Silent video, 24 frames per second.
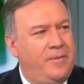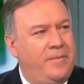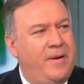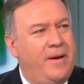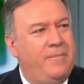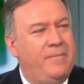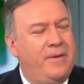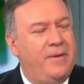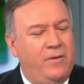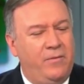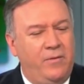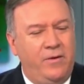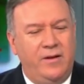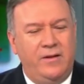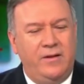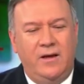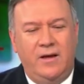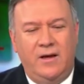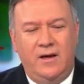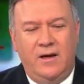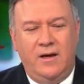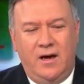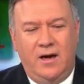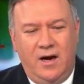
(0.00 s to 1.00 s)
I met with
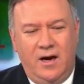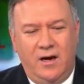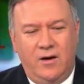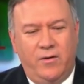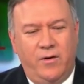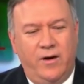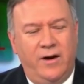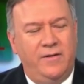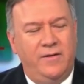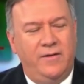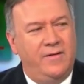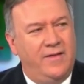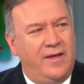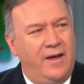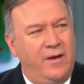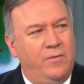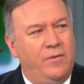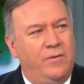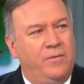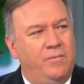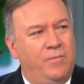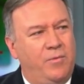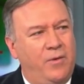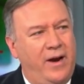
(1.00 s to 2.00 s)
agreed that they
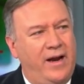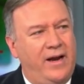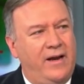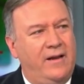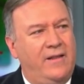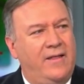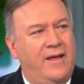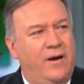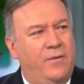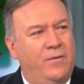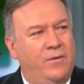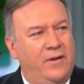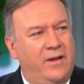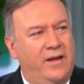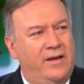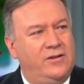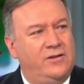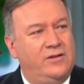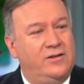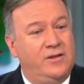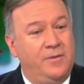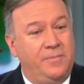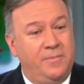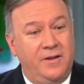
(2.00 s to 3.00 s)
would break that
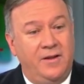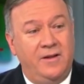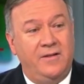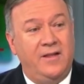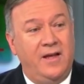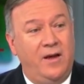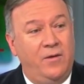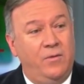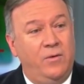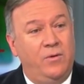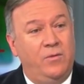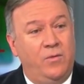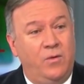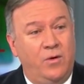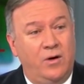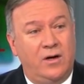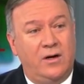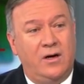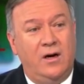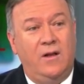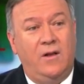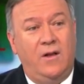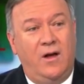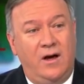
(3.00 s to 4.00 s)
relationship and that they would
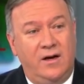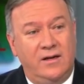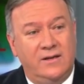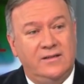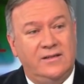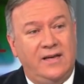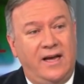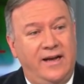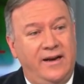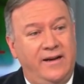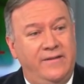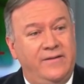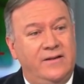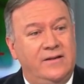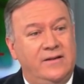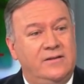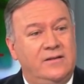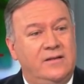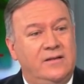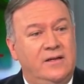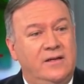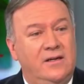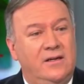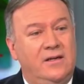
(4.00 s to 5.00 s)
work alongside of
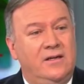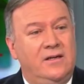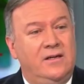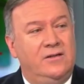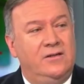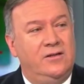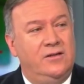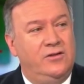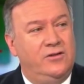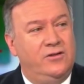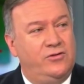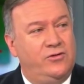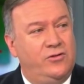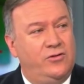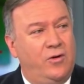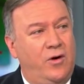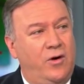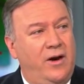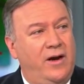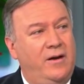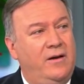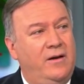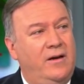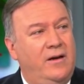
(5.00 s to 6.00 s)
us to
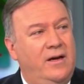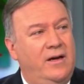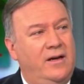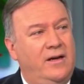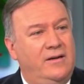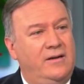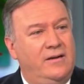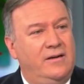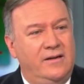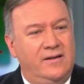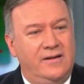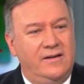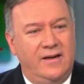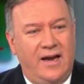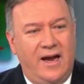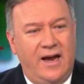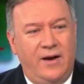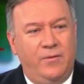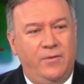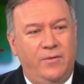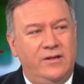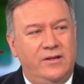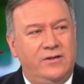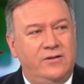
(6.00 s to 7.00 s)
destroy, deny
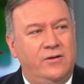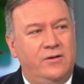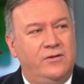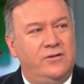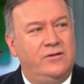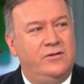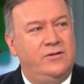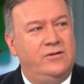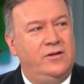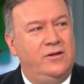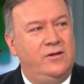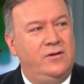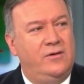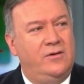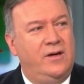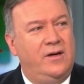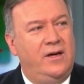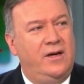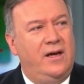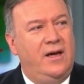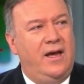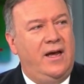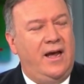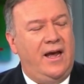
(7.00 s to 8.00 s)
resources to,
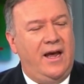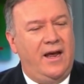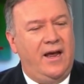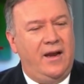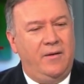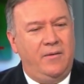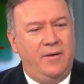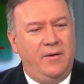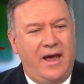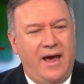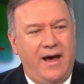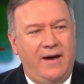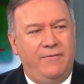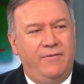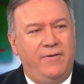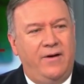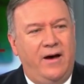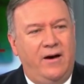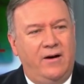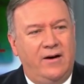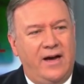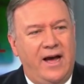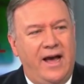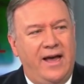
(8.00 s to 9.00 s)
and have
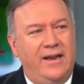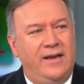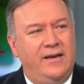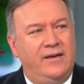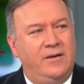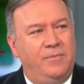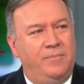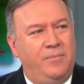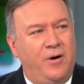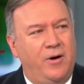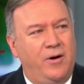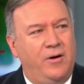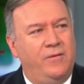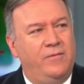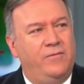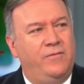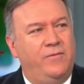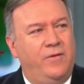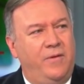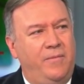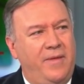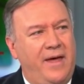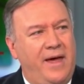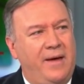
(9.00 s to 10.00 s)
al-Qaeda depart
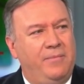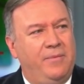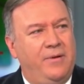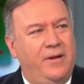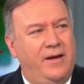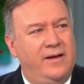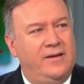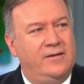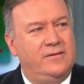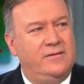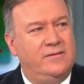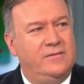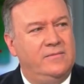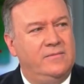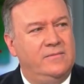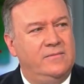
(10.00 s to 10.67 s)
from that place.